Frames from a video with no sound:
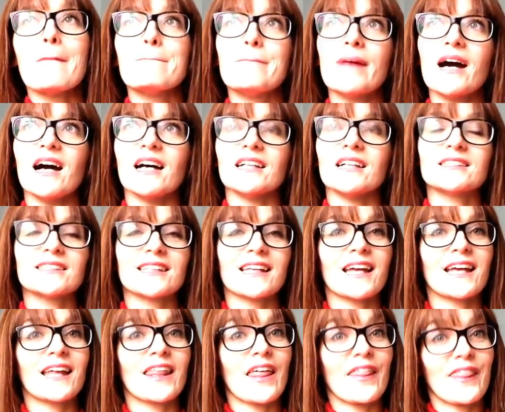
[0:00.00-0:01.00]
But
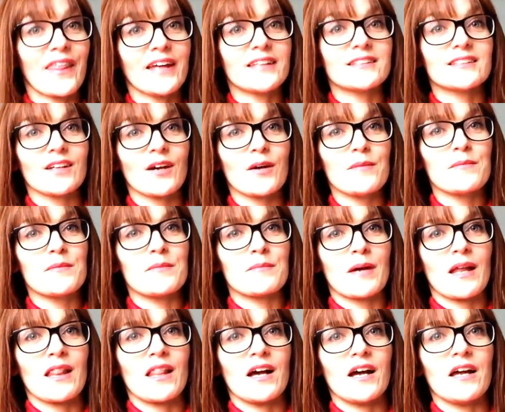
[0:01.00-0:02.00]
at that time in
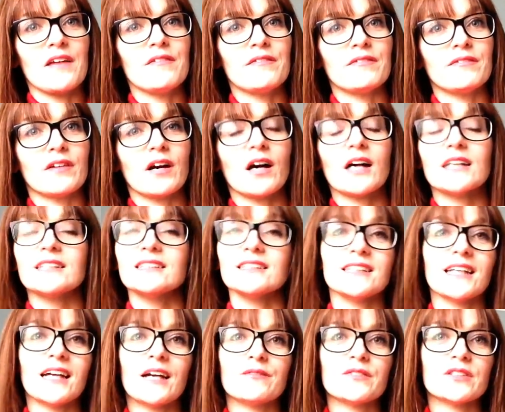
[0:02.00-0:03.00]
my life, I
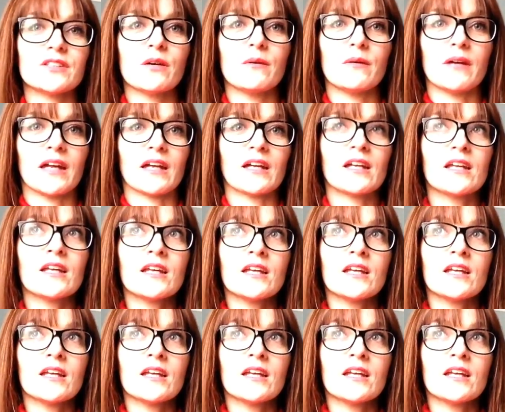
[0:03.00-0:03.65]
didn't have sewing,